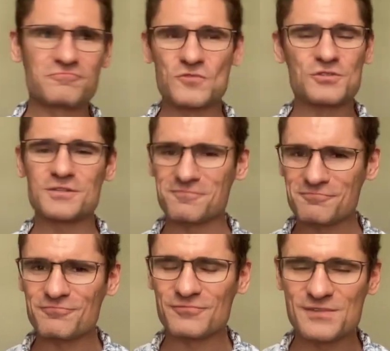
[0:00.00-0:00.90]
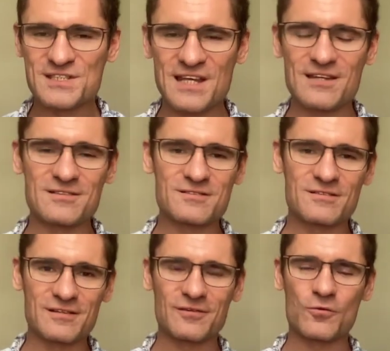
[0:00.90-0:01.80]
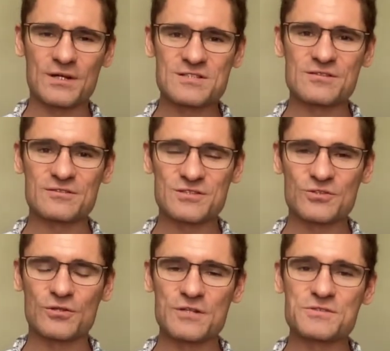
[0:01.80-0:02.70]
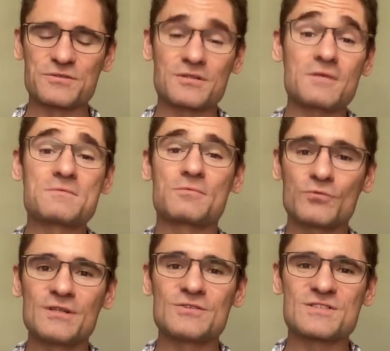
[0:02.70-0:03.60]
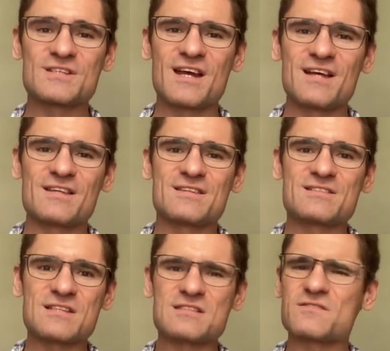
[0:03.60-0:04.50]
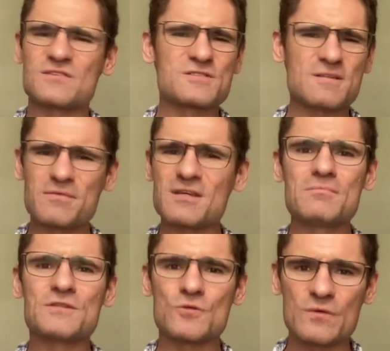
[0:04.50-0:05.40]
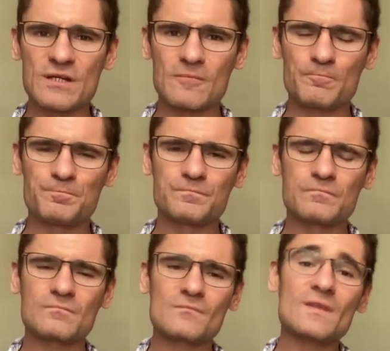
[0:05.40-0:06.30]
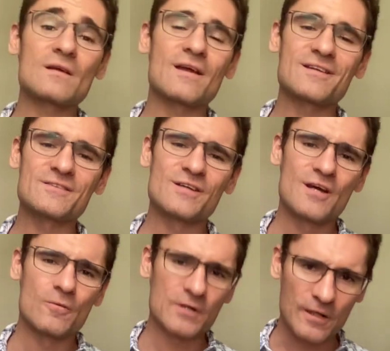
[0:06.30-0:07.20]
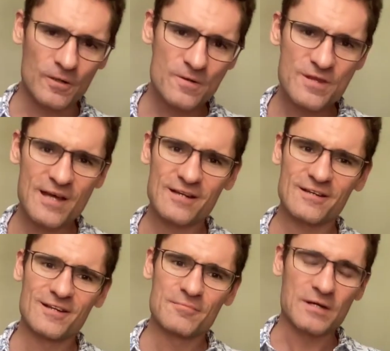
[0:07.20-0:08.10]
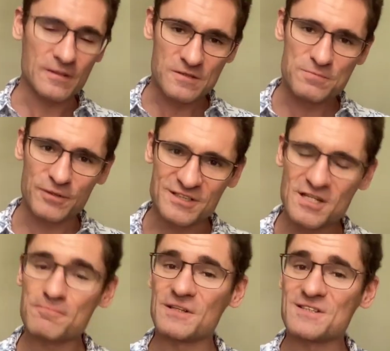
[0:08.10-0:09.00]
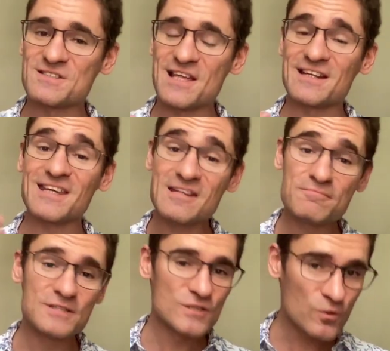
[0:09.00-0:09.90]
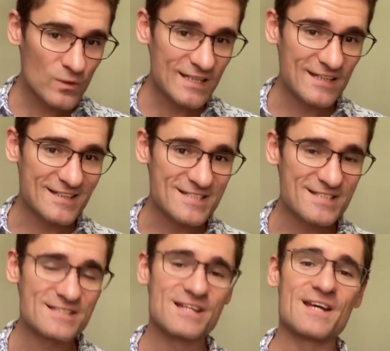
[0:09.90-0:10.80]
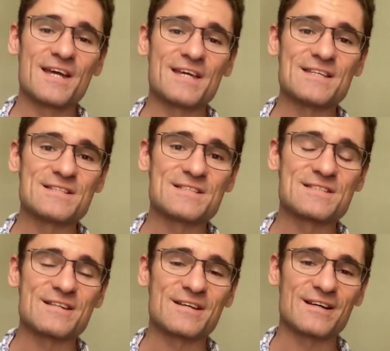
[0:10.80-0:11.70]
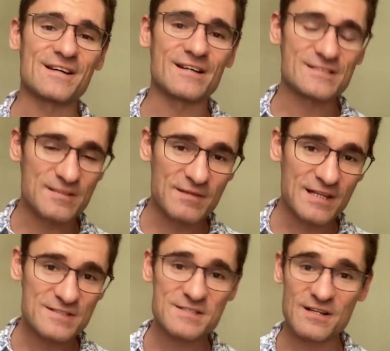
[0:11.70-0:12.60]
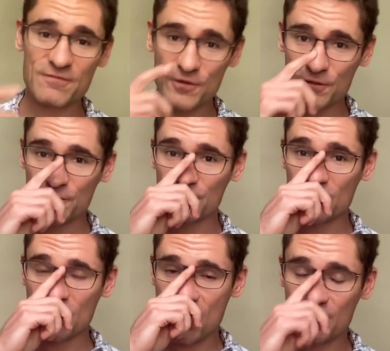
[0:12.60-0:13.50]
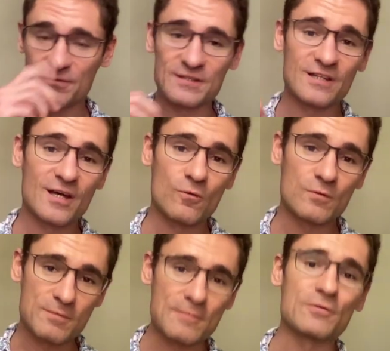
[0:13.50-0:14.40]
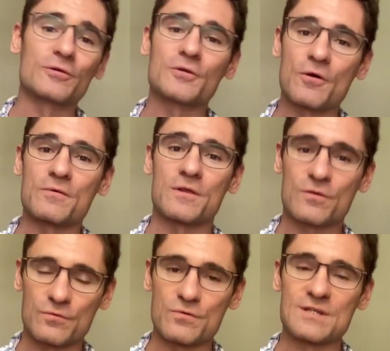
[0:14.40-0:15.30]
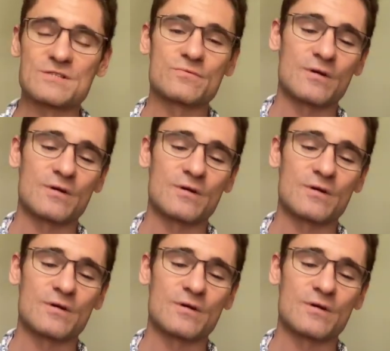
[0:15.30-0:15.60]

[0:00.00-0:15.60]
She didn't say it in quite such logical terms, but really just this sense of there's something in between. And when I heard that, my ears pricked up, because that in-betweenness is something else that I've heard often when people are going through this.